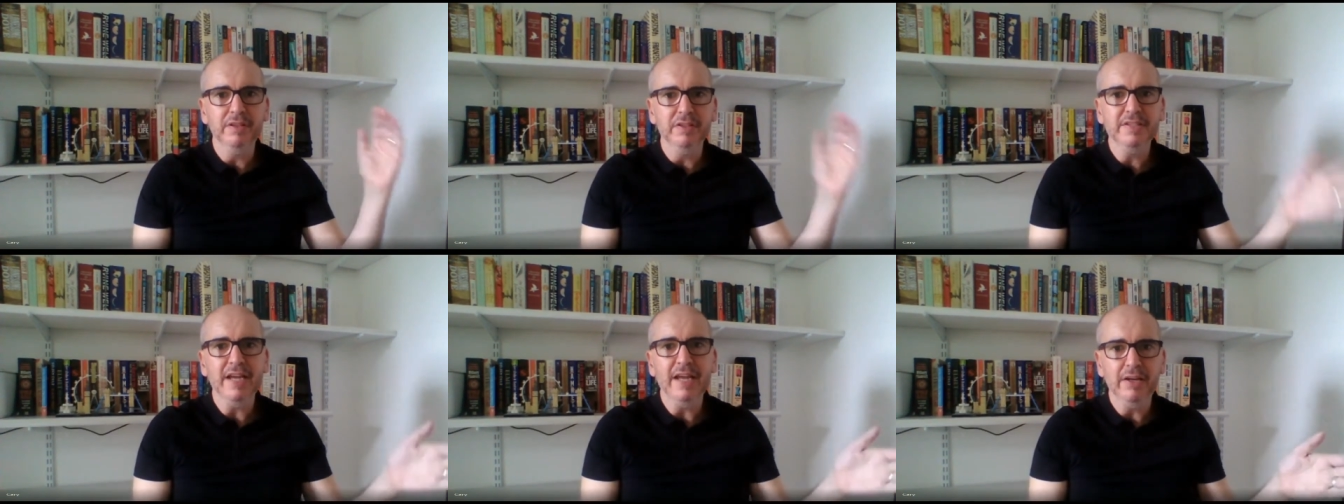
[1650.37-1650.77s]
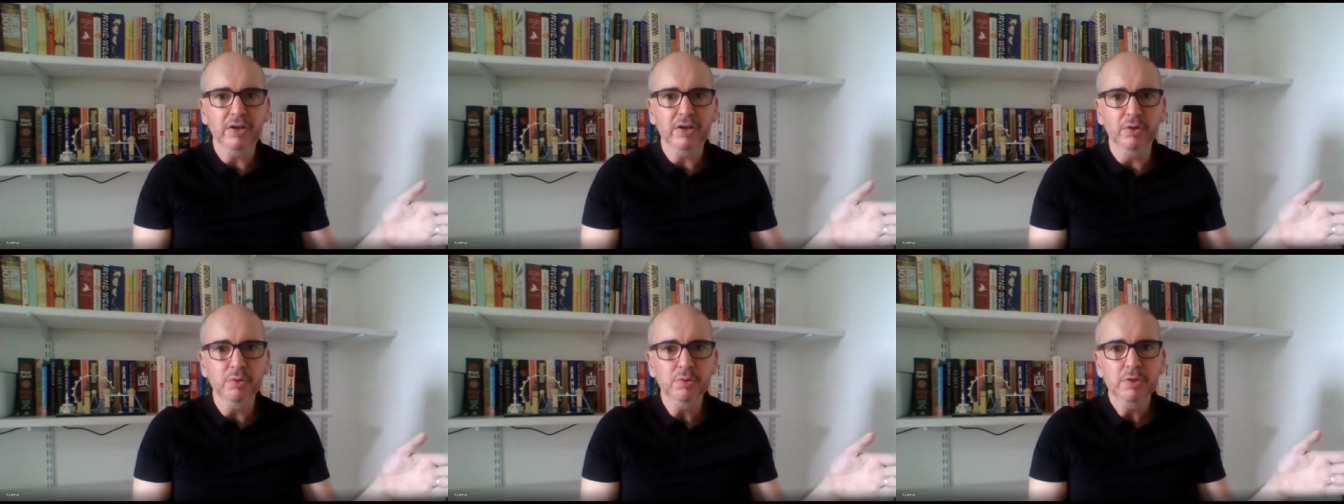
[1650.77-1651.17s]
the
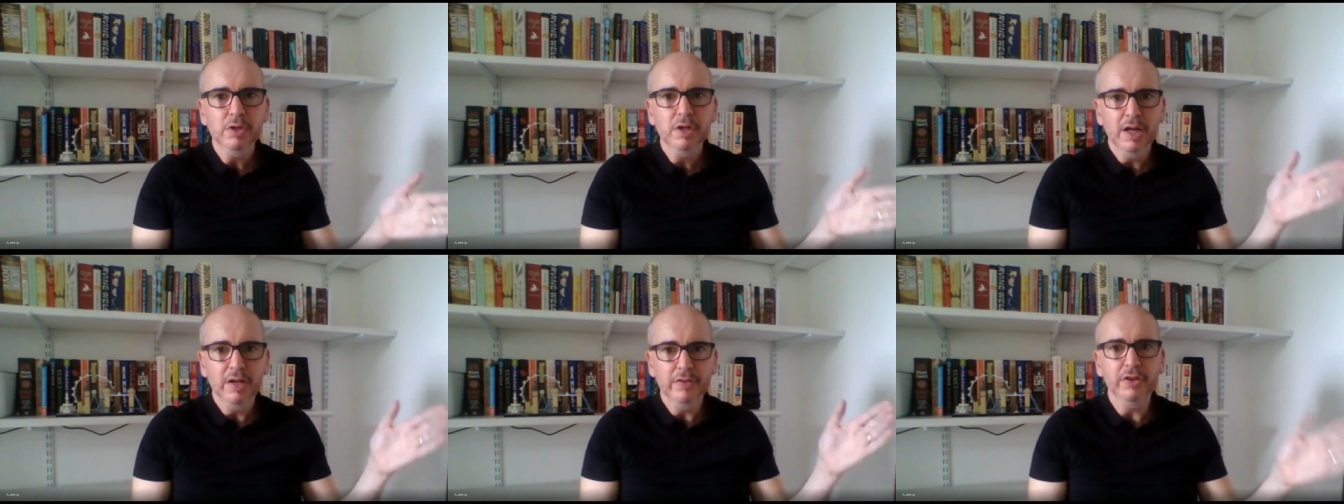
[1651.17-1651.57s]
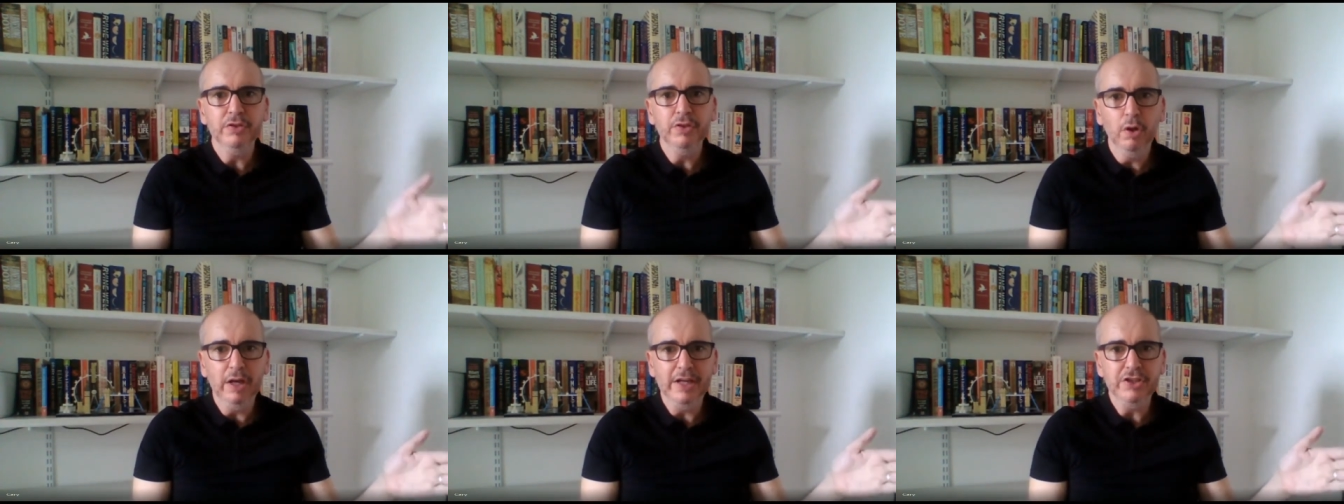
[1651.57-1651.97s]
technical and the
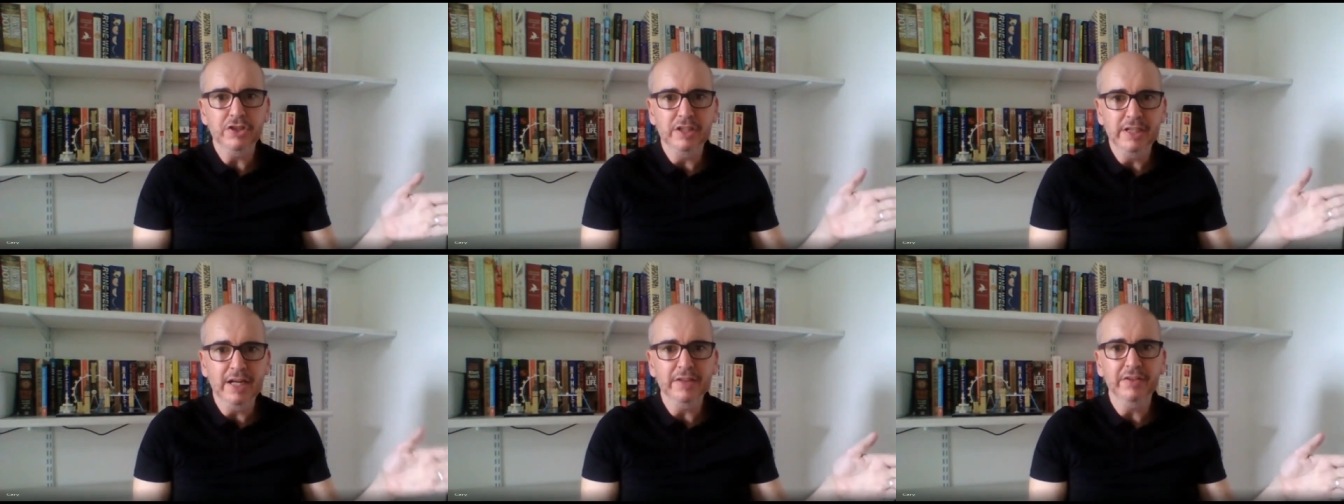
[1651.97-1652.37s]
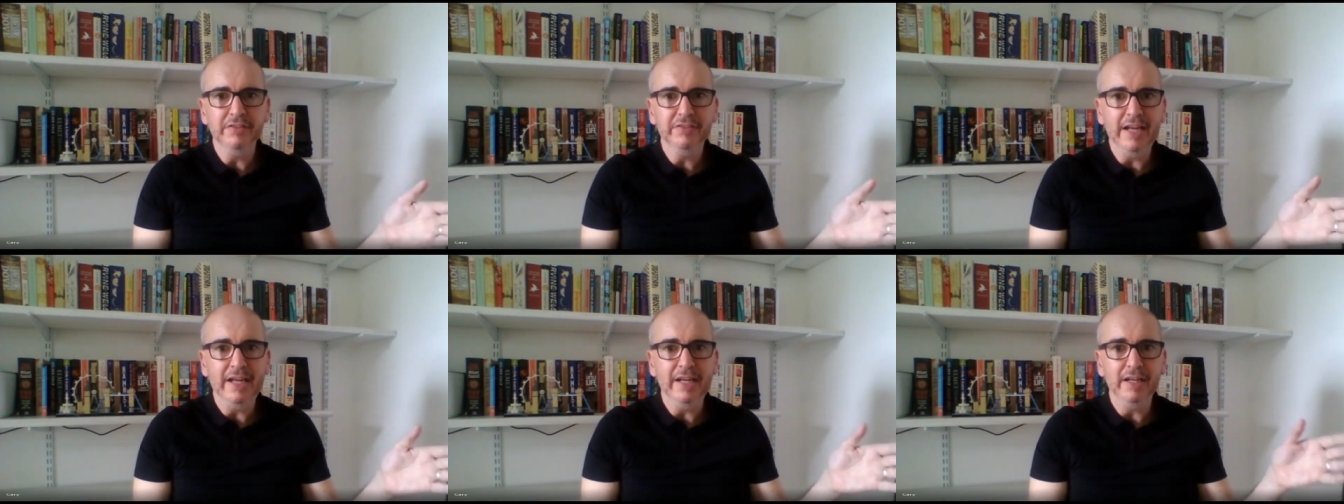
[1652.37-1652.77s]
knowledge and the
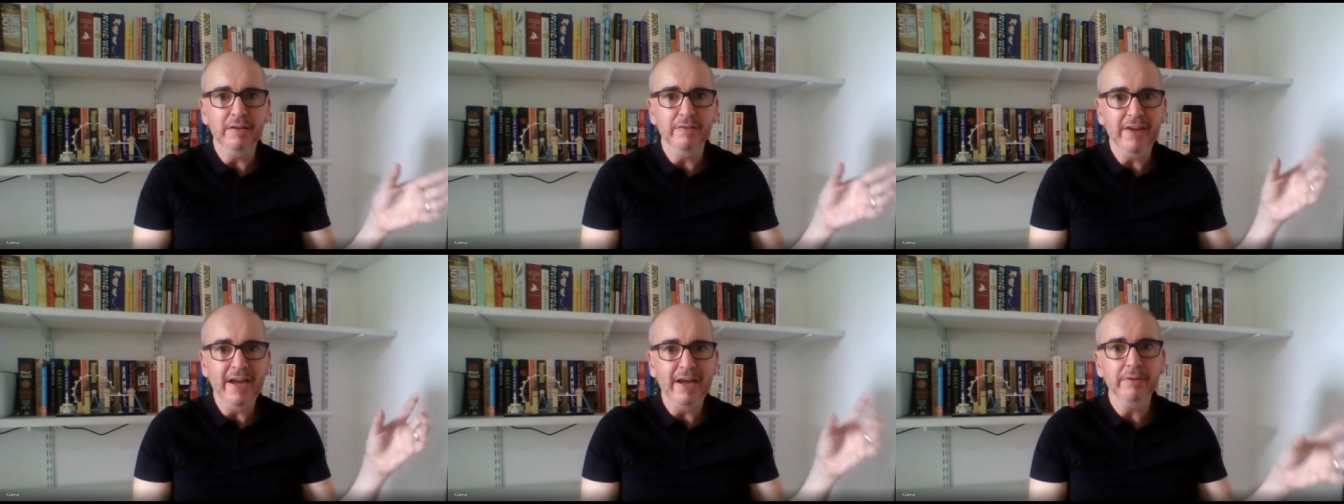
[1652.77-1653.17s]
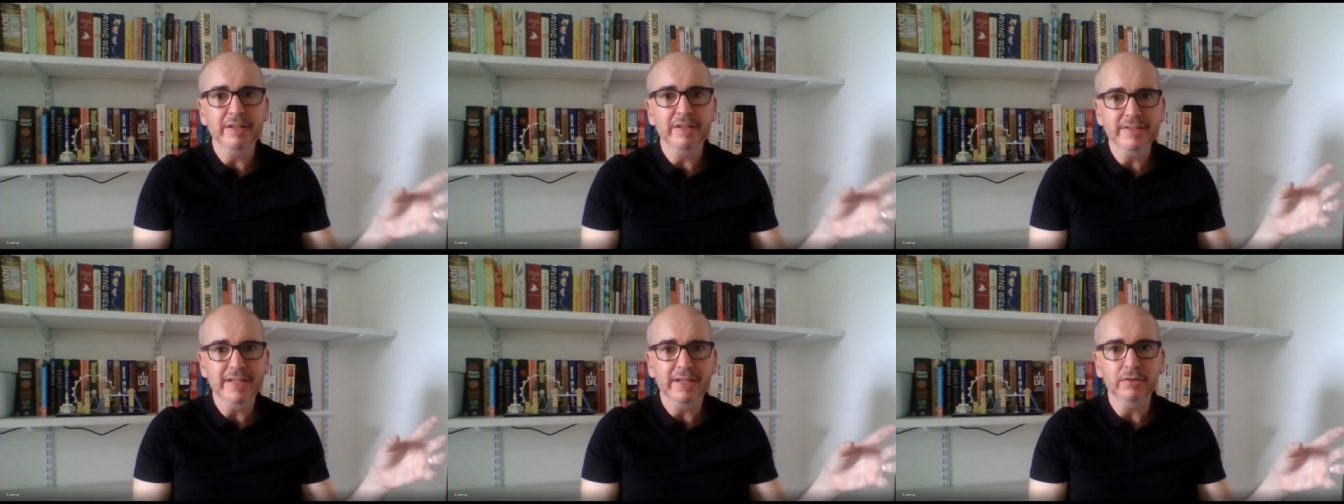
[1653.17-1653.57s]
understanding of how
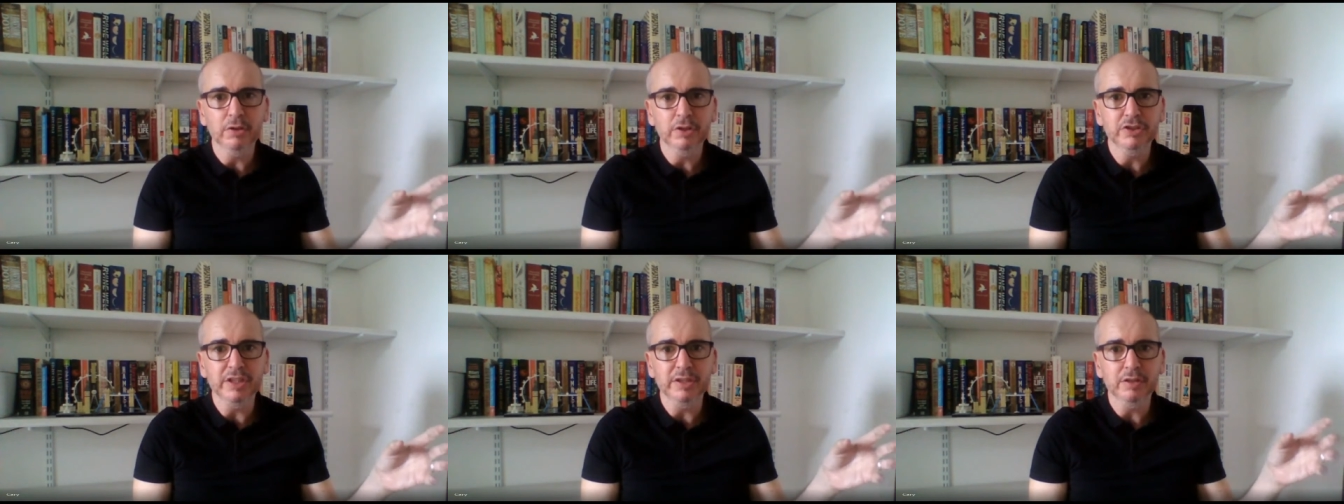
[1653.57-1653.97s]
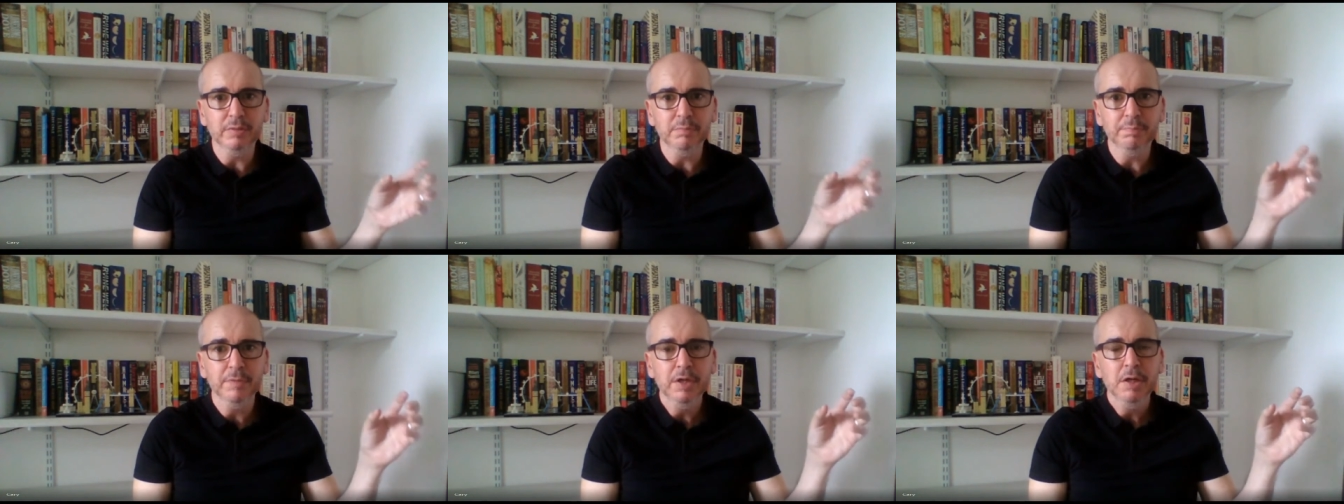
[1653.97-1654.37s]
that technology
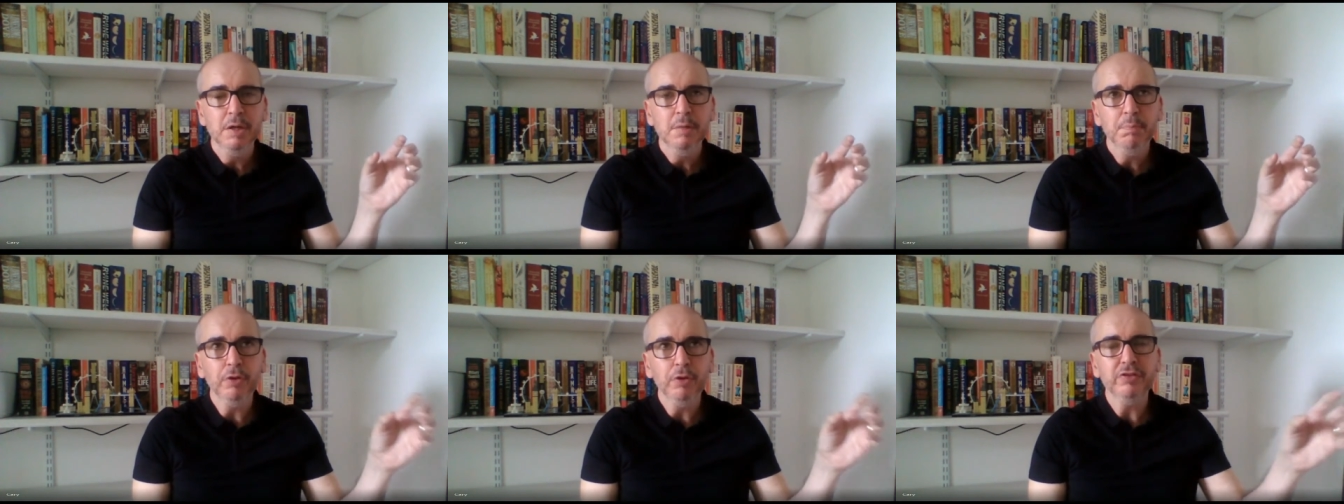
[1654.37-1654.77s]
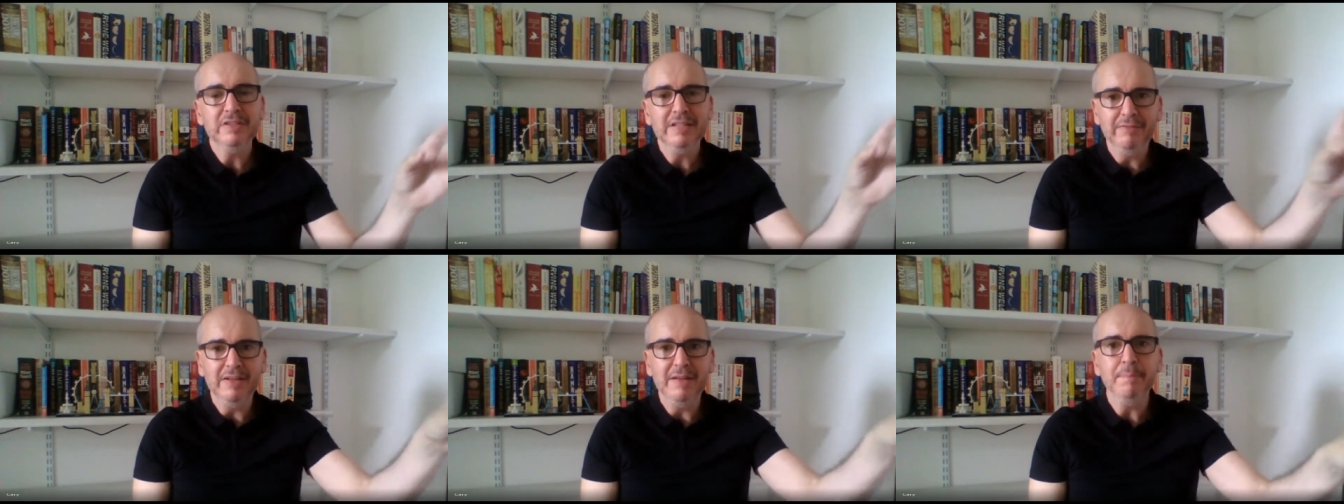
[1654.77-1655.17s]
could
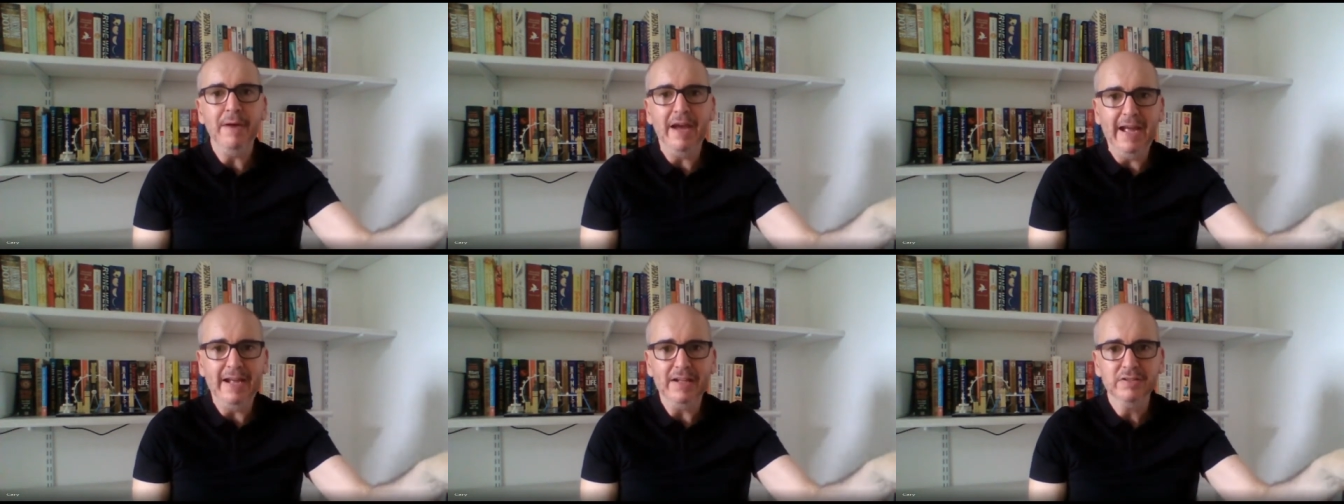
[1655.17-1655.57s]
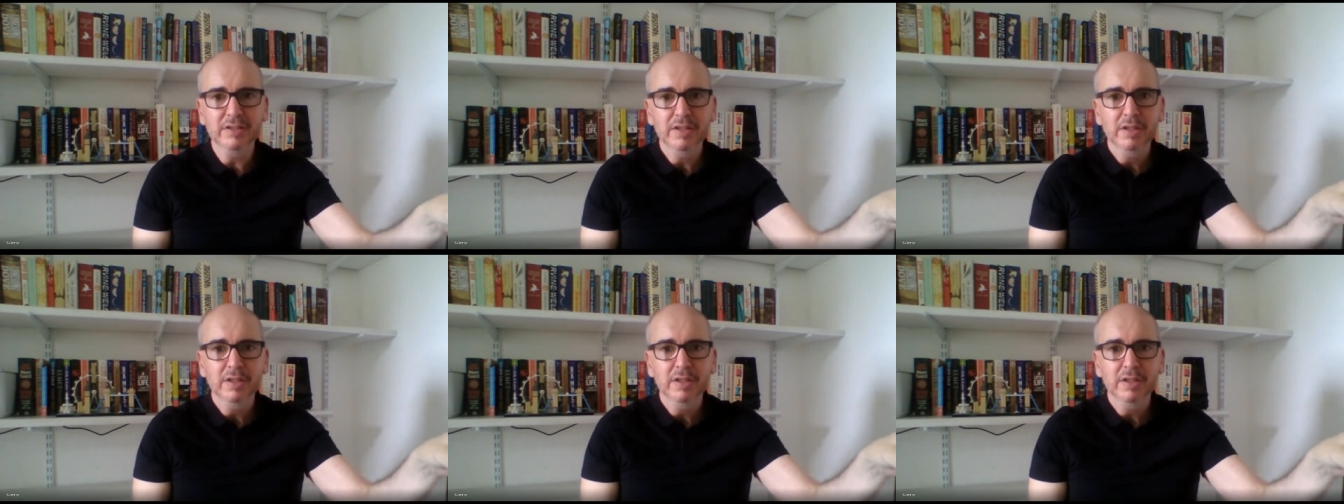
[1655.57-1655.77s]
positively impact